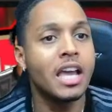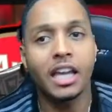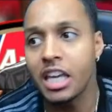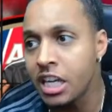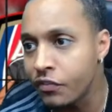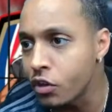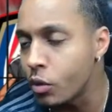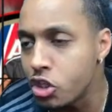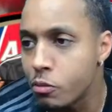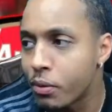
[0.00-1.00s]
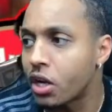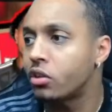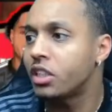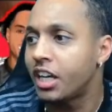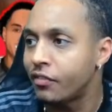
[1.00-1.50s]
Even when you bring
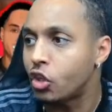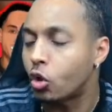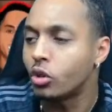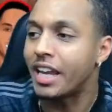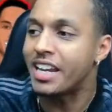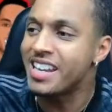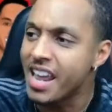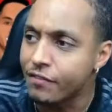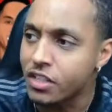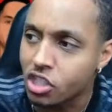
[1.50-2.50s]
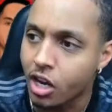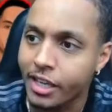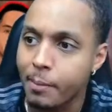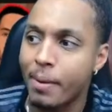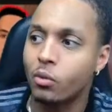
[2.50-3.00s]
on Kivior, they never
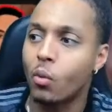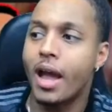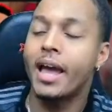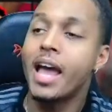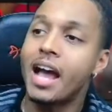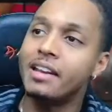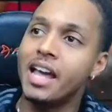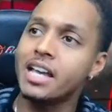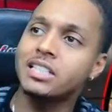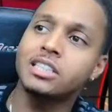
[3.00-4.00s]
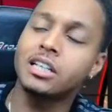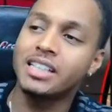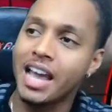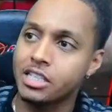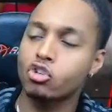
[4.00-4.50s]
target Ben White. And that
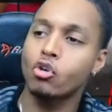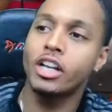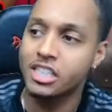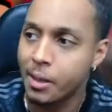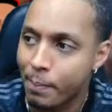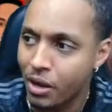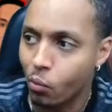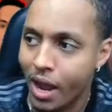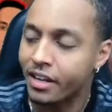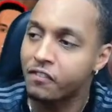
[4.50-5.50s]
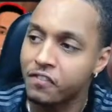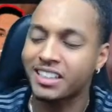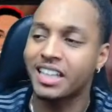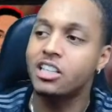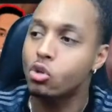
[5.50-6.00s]
is a credit to Ben White. The fact
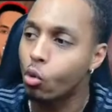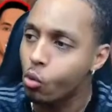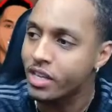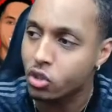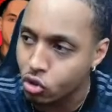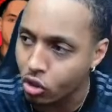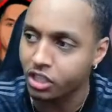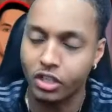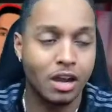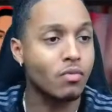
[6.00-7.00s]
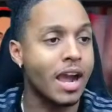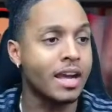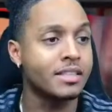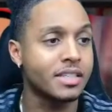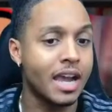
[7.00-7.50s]
that he's always solid on that
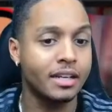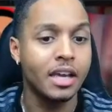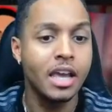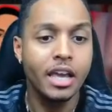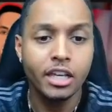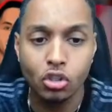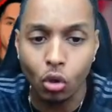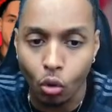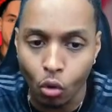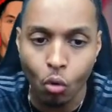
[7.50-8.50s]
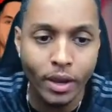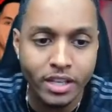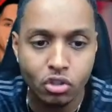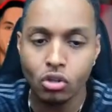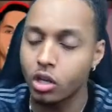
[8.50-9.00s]
right-hand side. He's
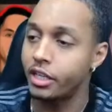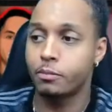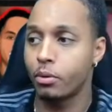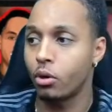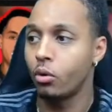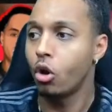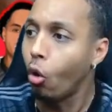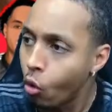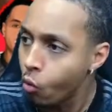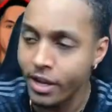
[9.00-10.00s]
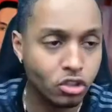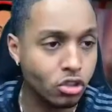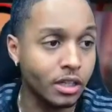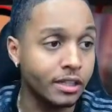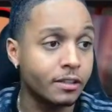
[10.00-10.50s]
always solid, bro. Always
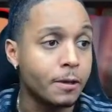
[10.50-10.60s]
solid.